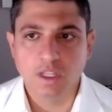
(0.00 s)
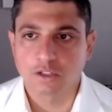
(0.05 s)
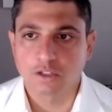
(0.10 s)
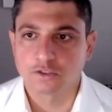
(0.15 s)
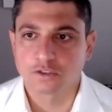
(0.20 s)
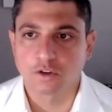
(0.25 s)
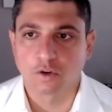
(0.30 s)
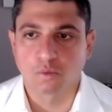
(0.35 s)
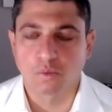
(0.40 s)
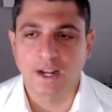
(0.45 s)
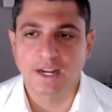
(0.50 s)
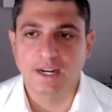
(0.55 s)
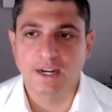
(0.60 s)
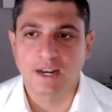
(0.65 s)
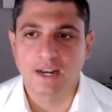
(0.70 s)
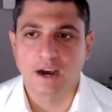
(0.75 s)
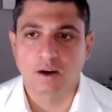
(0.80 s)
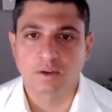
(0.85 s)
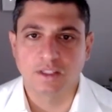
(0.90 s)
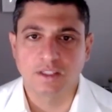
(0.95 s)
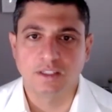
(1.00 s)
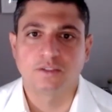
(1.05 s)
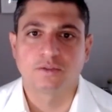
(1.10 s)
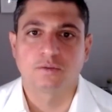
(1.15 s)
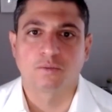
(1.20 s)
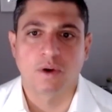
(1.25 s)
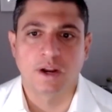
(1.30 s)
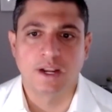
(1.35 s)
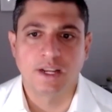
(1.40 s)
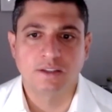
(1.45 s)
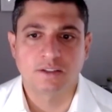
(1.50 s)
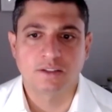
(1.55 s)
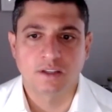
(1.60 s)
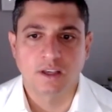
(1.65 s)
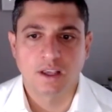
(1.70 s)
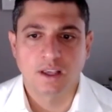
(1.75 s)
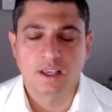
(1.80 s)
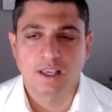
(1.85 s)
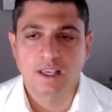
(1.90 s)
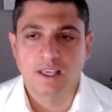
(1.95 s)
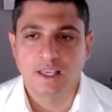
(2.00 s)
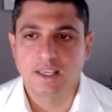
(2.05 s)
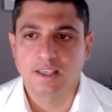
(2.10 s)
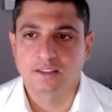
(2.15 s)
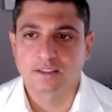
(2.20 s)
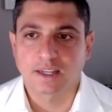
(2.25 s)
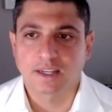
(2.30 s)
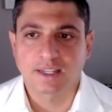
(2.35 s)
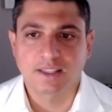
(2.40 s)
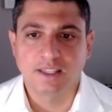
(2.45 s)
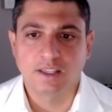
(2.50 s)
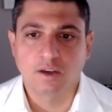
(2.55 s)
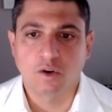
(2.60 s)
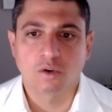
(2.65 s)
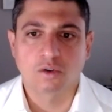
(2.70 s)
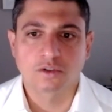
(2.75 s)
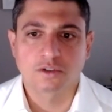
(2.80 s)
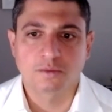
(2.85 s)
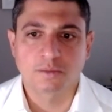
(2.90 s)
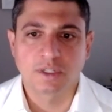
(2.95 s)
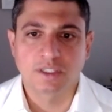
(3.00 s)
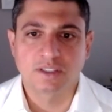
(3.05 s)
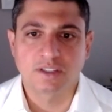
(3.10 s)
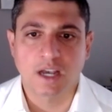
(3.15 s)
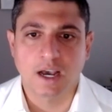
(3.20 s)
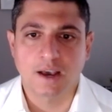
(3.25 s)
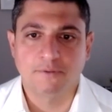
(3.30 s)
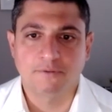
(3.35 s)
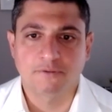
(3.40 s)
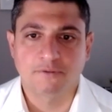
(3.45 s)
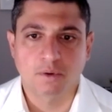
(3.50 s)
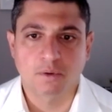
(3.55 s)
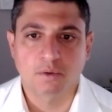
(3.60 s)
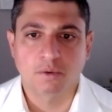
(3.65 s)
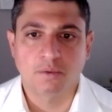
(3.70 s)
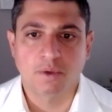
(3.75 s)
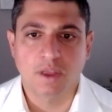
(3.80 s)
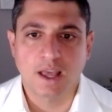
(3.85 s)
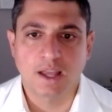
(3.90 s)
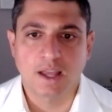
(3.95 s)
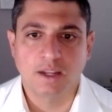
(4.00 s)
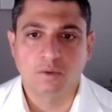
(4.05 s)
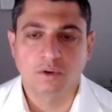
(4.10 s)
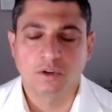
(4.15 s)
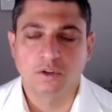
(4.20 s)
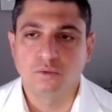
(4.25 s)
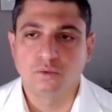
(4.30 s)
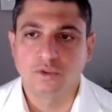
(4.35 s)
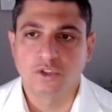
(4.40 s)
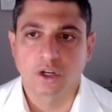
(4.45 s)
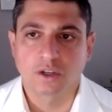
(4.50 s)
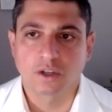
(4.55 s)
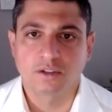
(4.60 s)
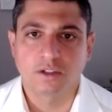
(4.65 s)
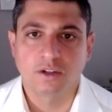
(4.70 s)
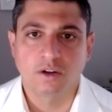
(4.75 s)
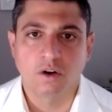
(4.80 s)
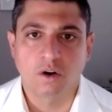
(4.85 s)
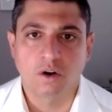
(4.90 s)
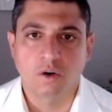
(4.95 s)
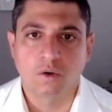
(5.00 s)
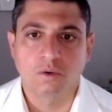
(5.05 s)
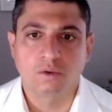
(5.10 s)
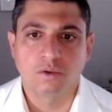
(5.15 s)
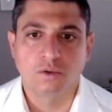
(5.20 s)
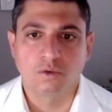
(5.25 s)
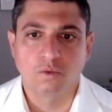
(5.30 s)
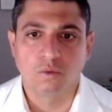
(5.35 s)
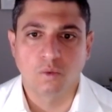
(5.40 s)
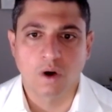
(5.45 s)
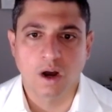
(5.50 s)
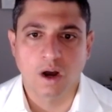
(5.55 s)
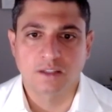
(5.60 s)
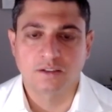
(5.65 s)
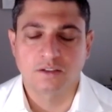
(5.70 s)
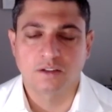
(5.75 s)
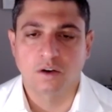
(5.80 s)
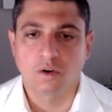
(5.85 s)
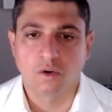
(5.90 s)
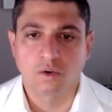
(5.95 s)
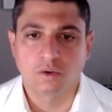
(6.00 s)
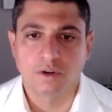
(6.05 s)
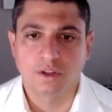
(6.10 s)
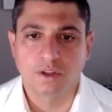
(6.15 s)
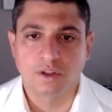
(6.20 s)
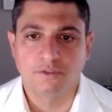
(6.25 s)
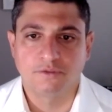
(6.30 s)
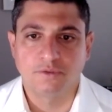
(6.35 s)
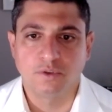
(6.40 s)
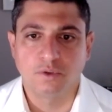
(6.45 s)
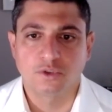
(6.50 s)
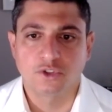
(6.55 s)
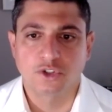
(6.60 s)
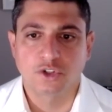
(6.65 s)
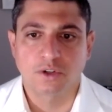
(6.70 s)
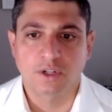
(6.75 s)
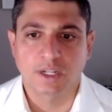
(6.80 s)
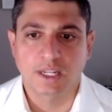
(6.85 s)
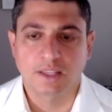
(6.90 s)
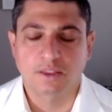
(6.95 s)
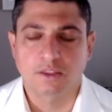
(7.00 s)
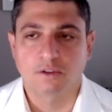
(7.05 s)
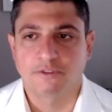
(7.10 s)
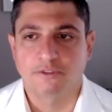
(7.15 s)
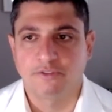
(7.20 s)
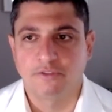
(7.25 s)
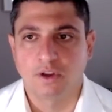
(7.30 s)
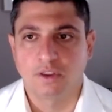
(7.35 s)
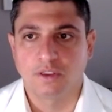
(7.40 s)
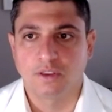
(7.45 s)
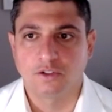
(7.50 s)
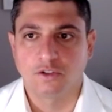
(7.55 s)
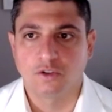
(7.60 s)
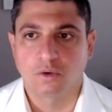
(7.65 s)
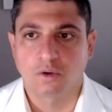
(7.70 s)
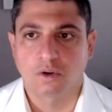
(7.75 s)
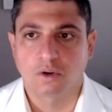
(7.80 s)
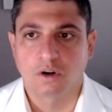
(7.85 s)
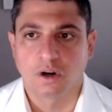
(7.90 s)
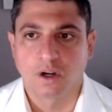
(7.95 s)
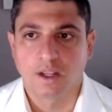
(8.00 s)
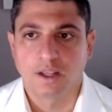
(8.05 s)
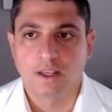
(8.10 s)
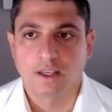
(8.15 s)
So right now at these rates is like the ultimate time for anyone who doesn't own, who wants to own in the future, to get their foot in the door,